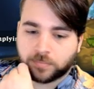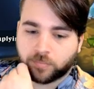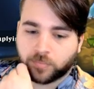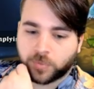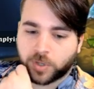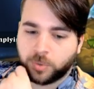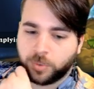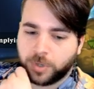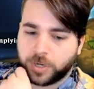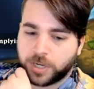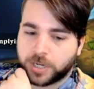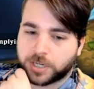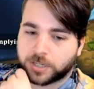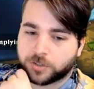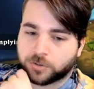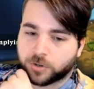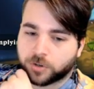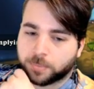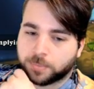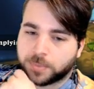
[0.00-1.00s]
think we're going
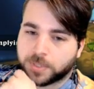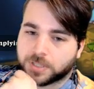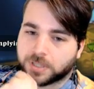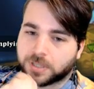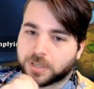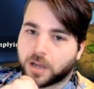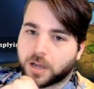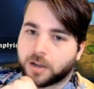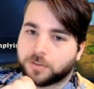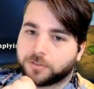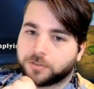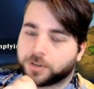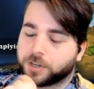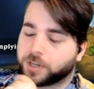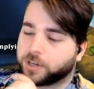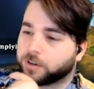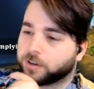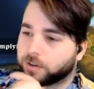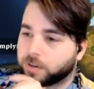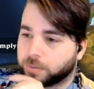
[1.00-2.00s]
to drop this life
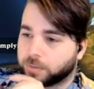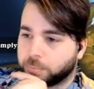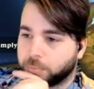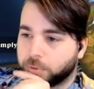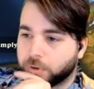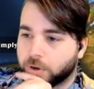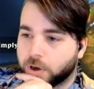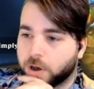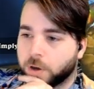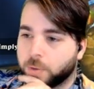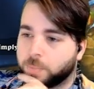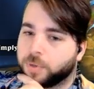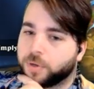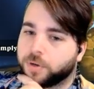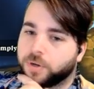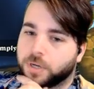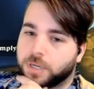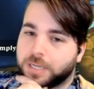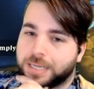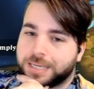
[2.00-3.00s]
drinker and put our
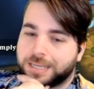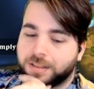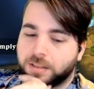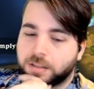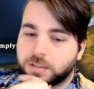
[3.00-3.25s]
opponent in the